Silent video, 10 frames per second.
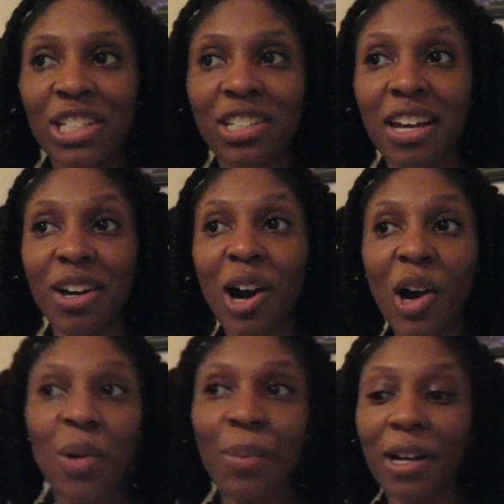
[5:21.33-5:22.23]
just got
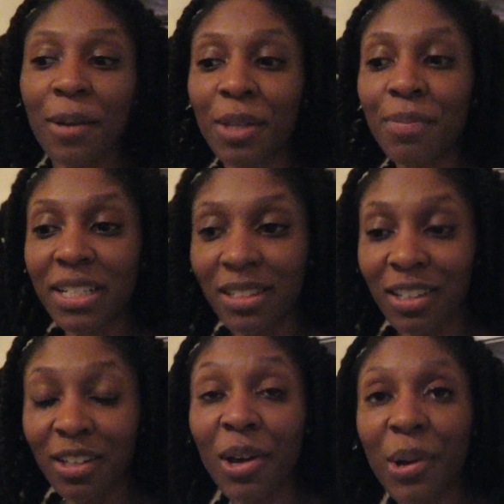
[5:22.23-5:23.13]
home a couple of
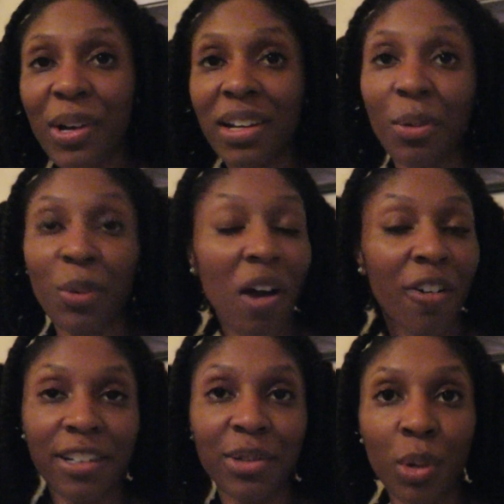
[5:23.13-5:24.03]
minutes ago and i've
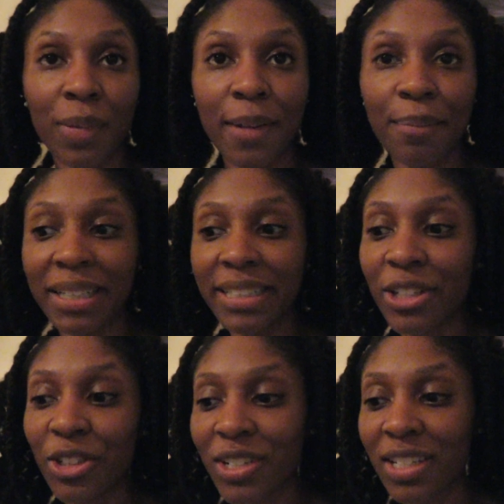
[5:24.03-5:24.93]
already warmed up my
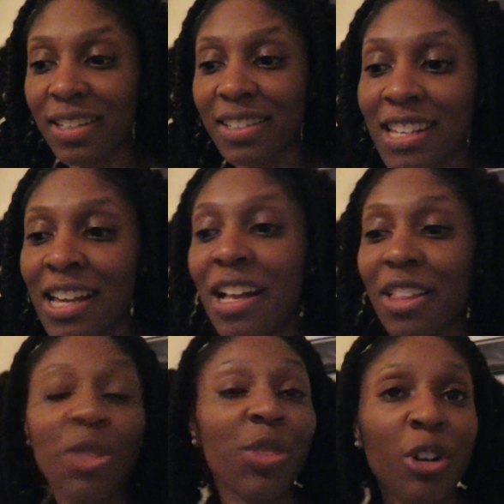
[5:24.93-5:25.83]
dinner it is
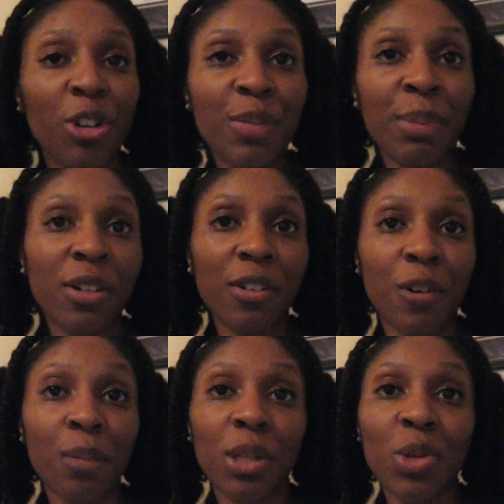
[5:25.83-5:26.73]
the third meal
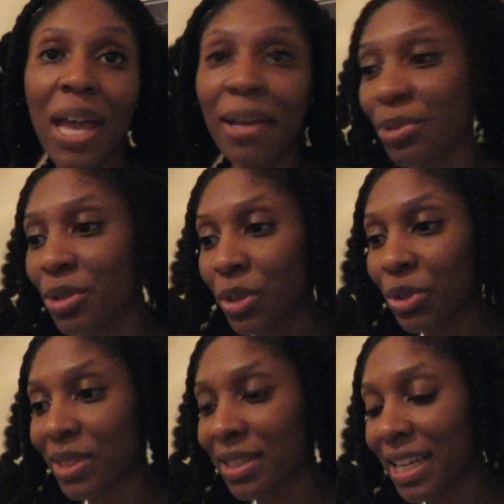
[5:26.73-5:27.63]
from blue apron
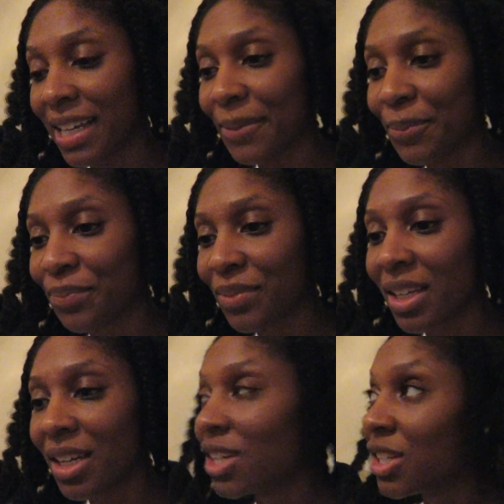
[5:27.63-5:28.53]
which was that
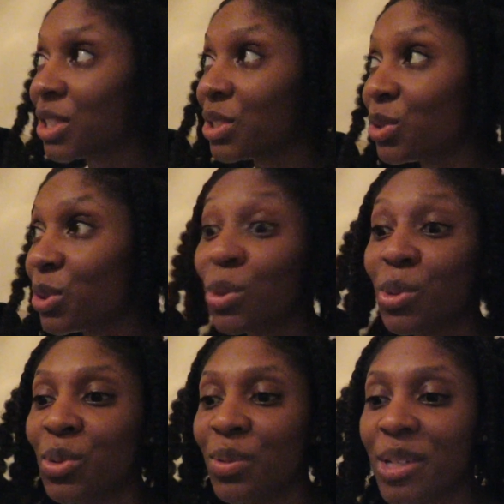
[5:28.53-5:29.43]

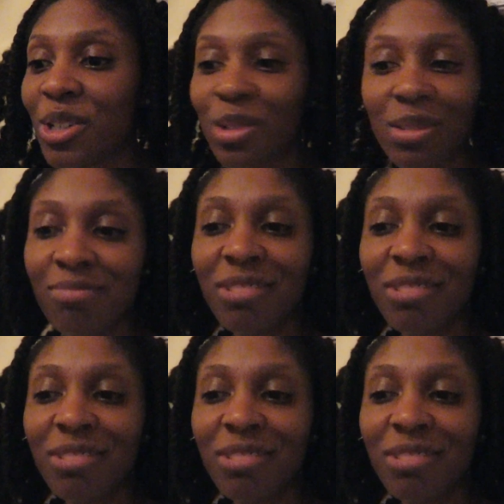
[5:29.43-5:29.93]
noodle meal